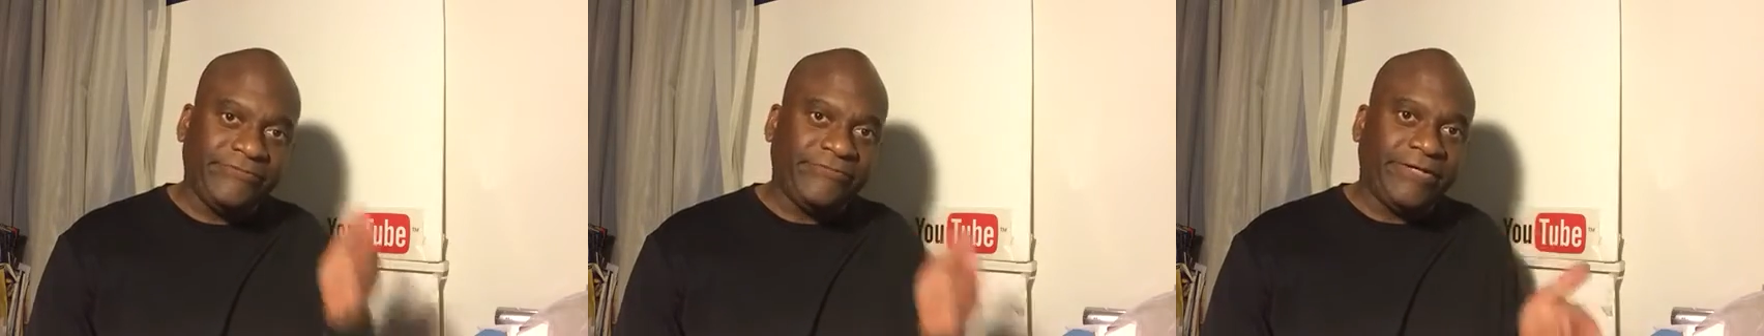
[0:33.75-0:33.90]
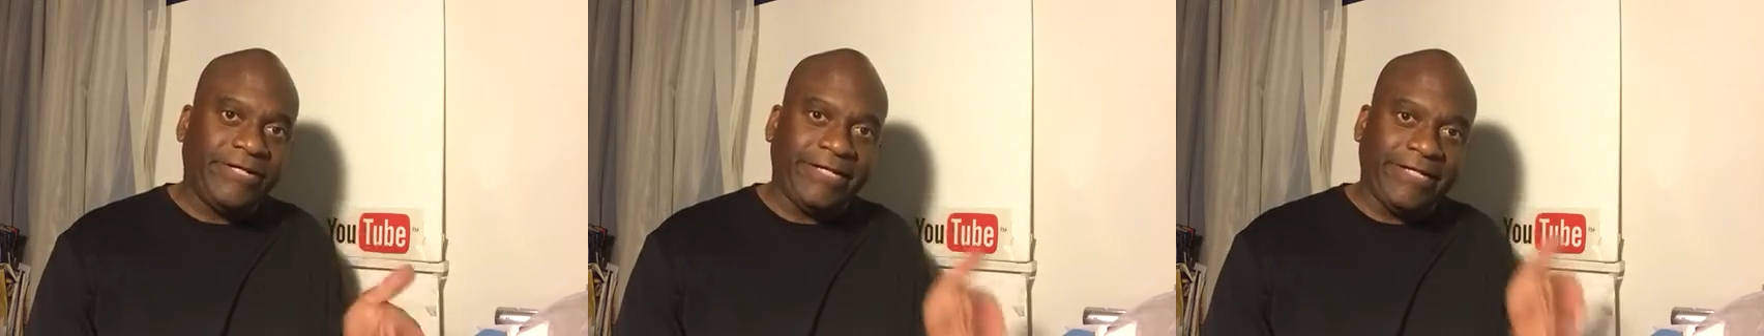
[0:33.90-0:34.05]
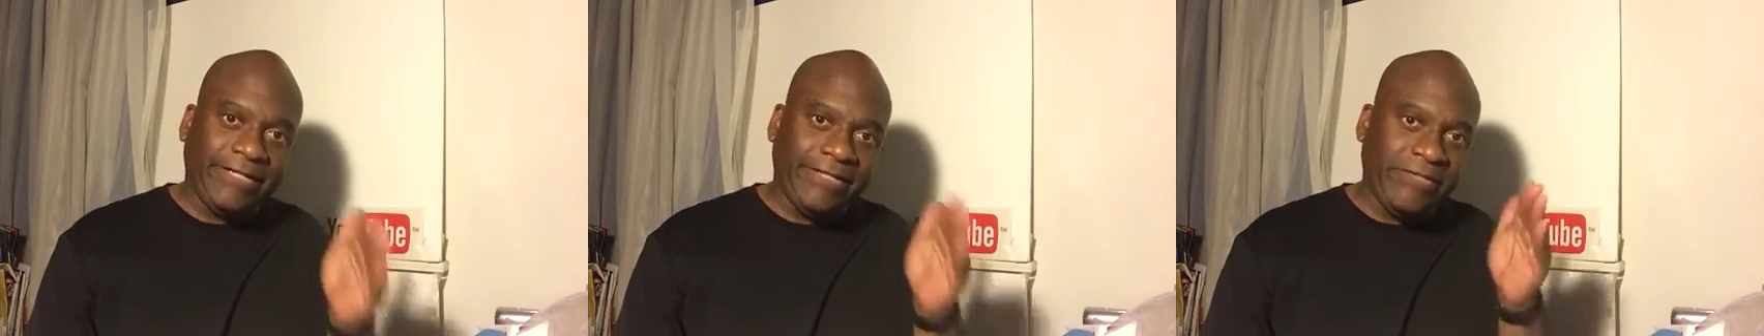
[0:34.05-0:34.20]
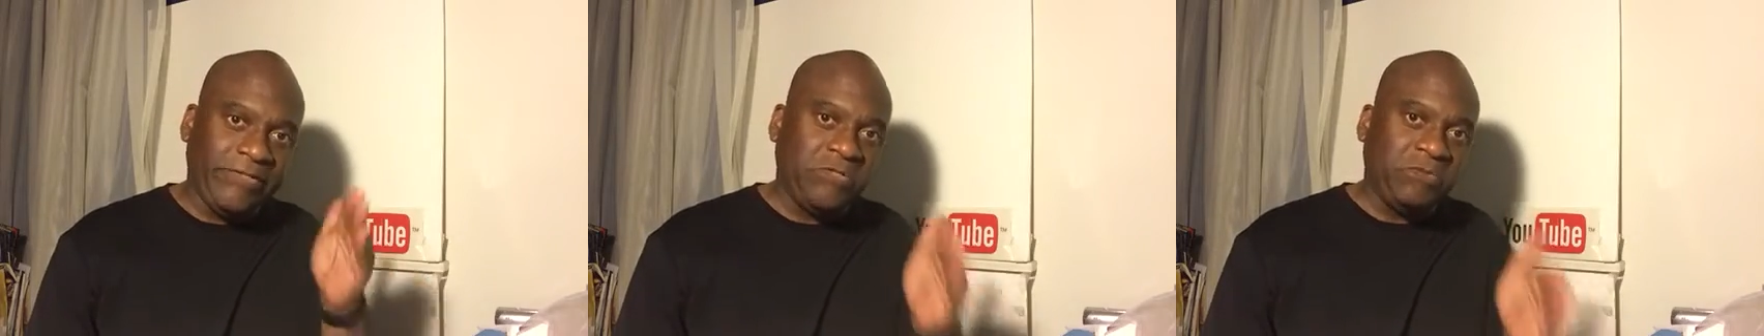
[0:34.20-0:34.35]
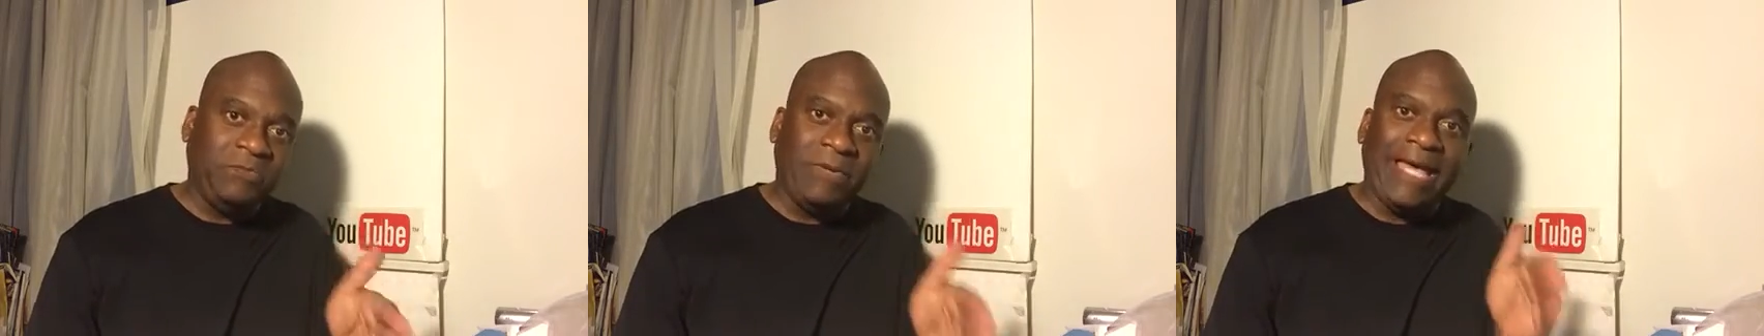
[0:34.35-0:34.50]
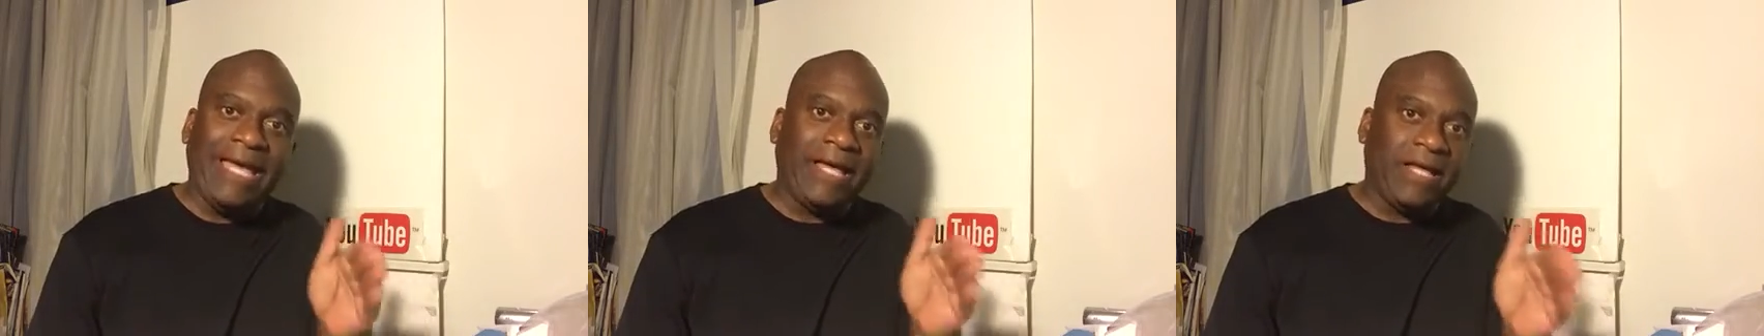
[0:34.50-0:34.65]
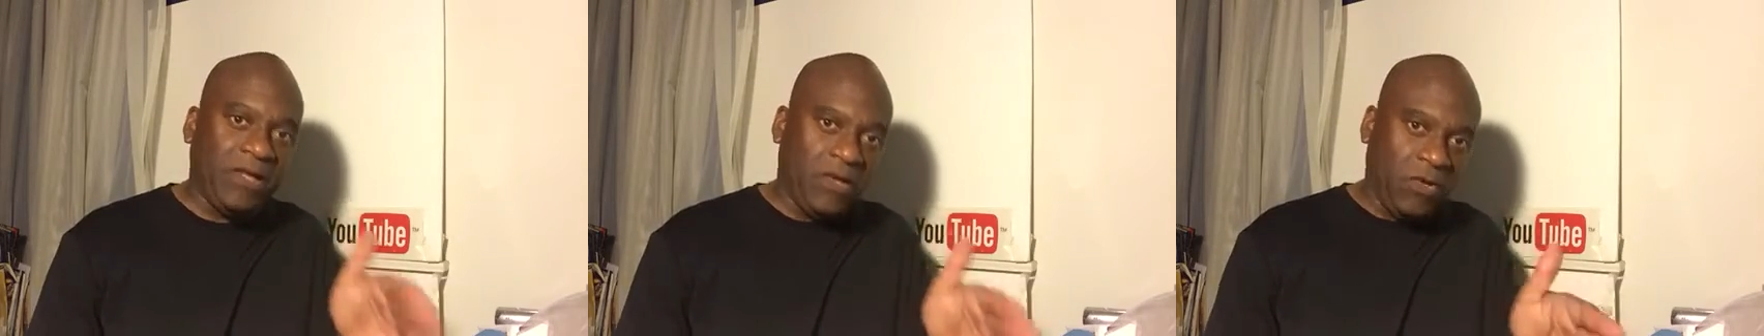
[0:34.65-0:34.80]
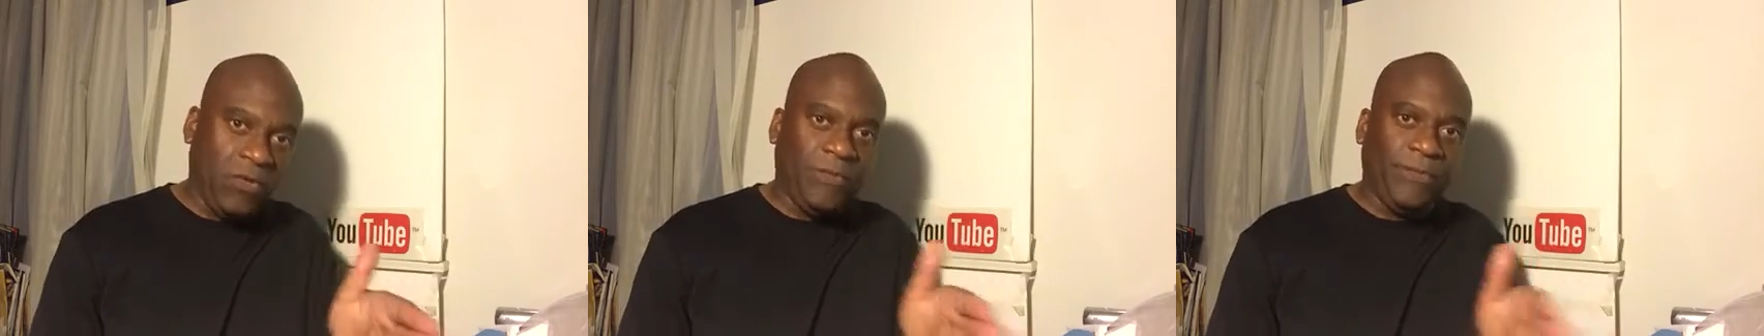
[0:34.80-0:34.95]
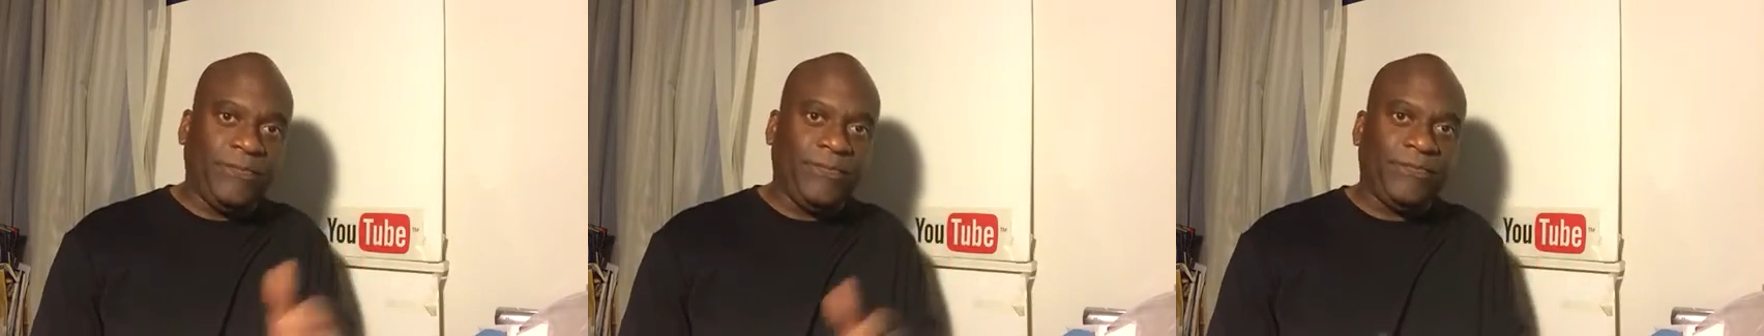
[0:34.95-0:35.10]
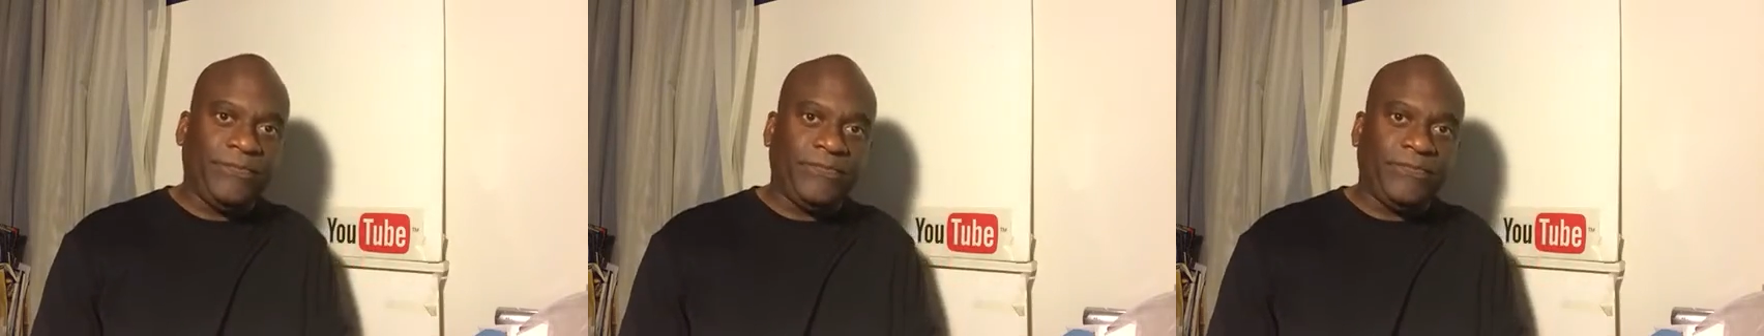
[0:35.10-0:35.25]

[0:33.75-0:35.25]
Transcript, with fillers: fine. He's back home.